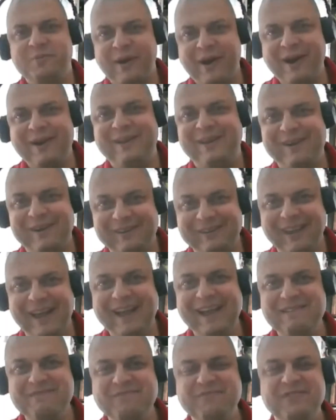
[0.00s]
part of your
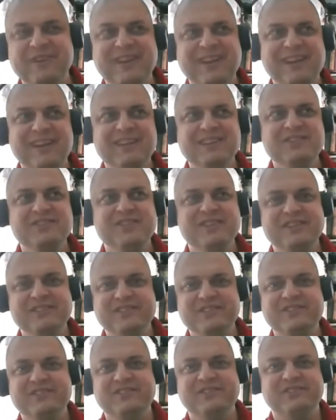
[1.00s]
life,
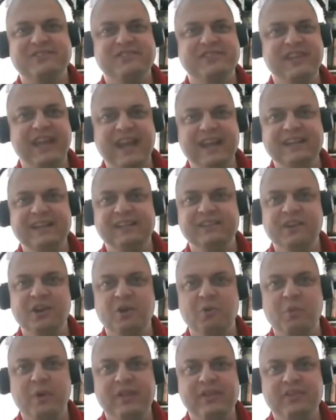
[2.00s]
Jesus is standing
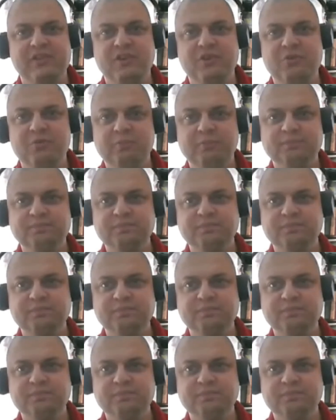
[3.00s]
there with you.